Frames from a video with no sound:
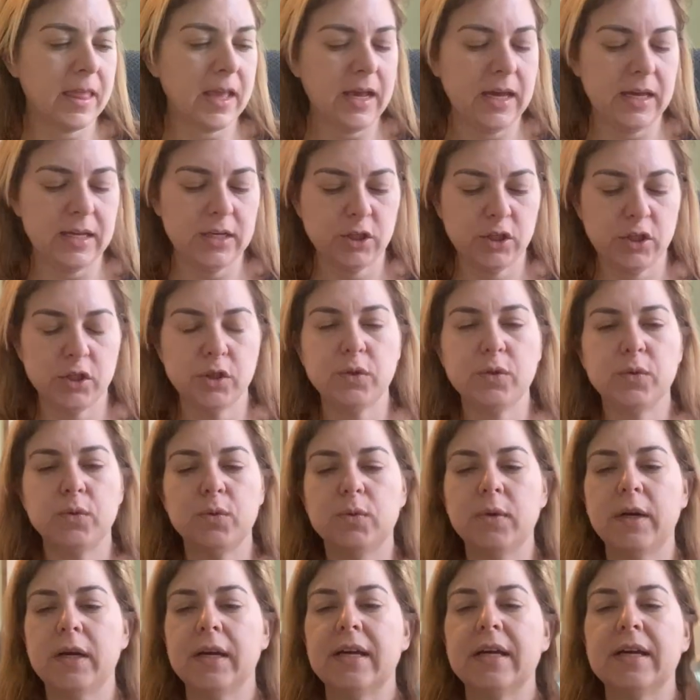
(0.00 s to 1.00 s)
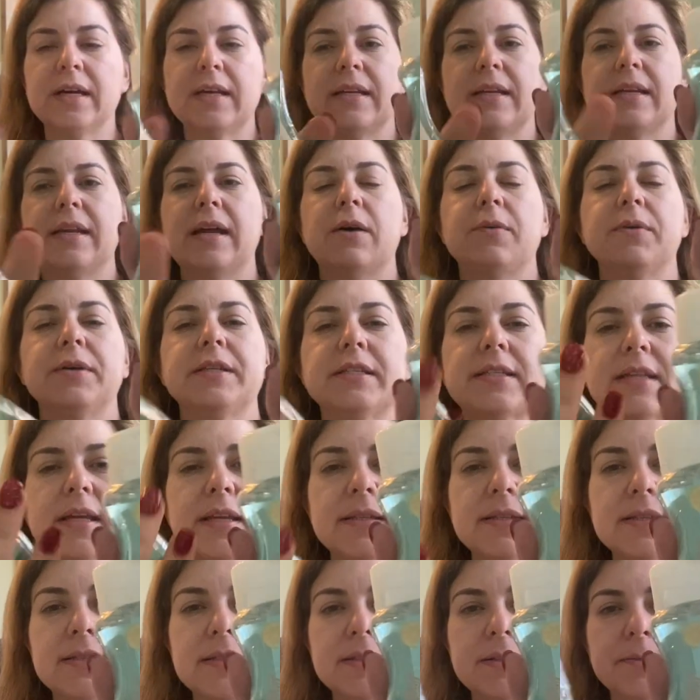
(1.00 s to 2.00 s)
and two Now and
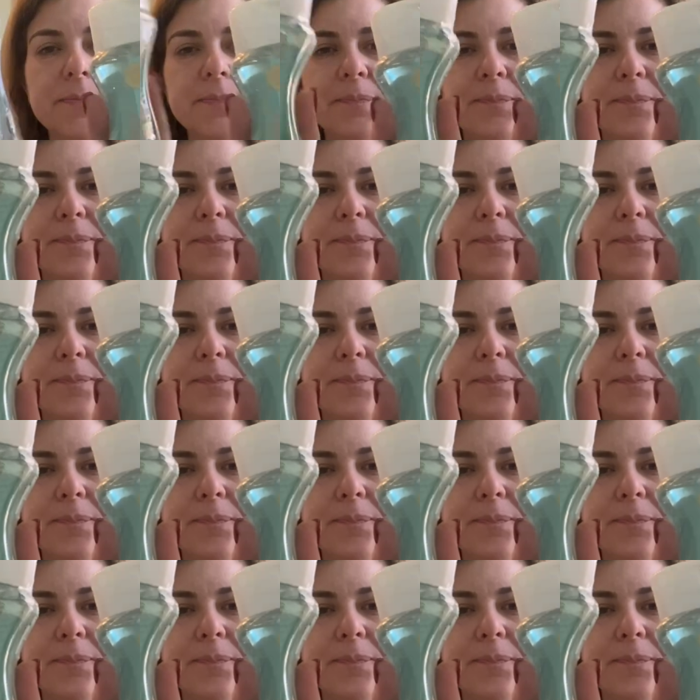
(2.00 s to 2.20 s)
Zens.